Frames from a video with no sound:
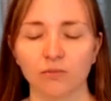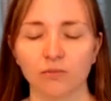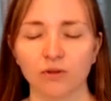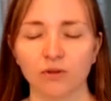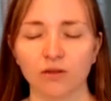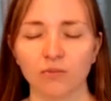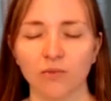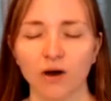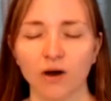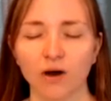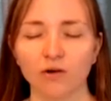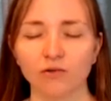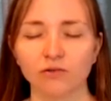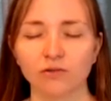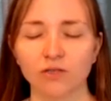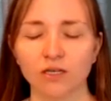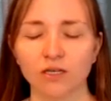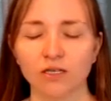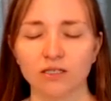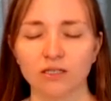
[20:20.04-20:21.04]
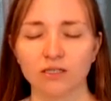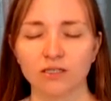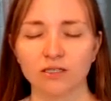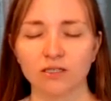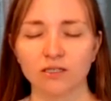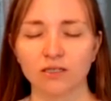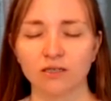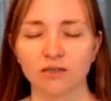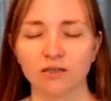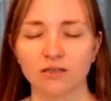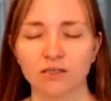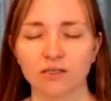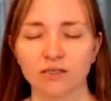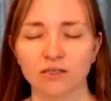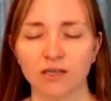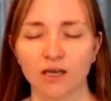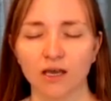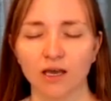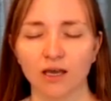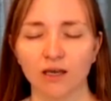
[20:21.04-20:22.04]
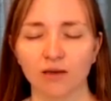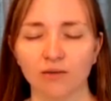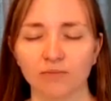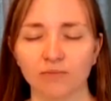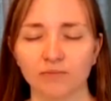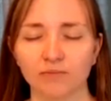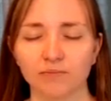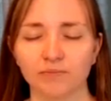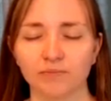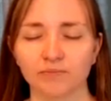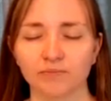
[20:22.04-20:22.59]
But the mountain is still the same.